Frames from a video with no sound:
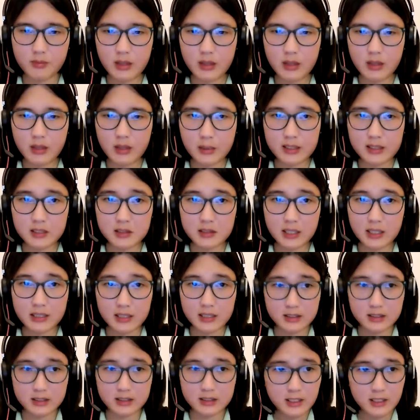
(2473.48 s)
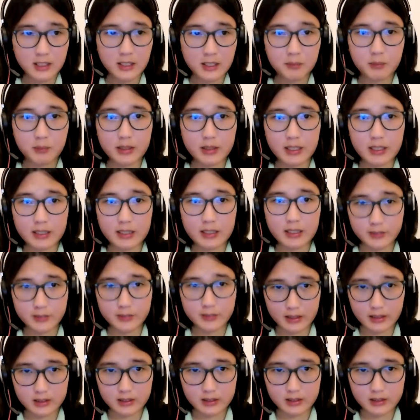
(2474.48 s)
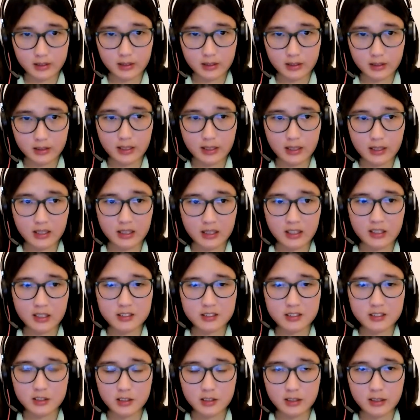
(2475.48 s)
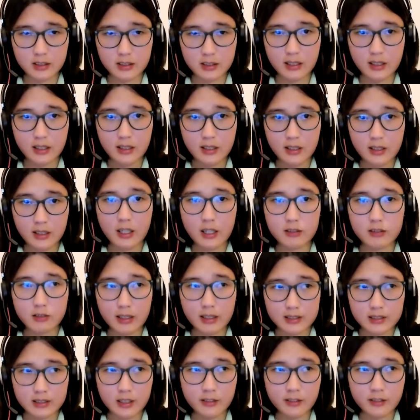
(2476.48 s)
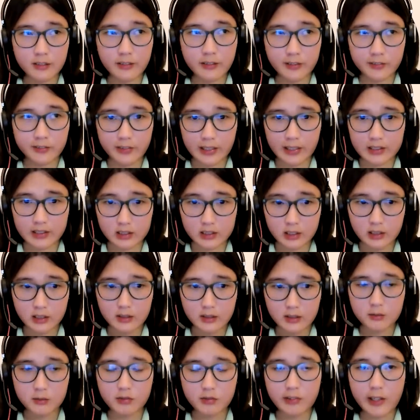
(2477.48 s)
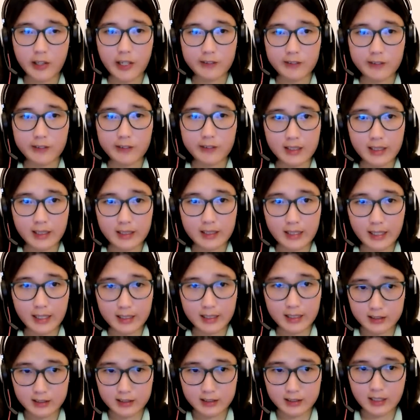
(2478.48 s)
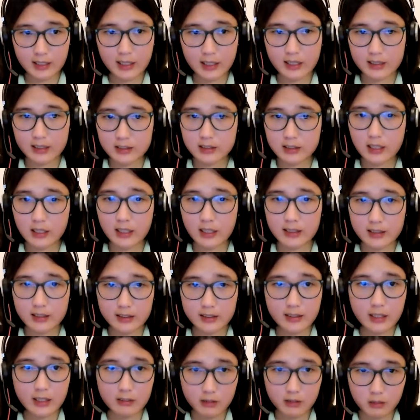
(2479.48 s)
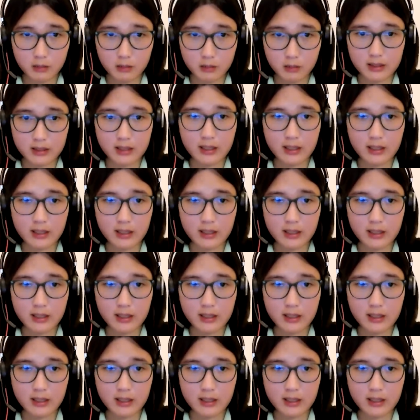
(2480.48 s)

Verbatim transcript: but that it's but that it's certainly it's certainly a risk faced if they take action against the Indian government.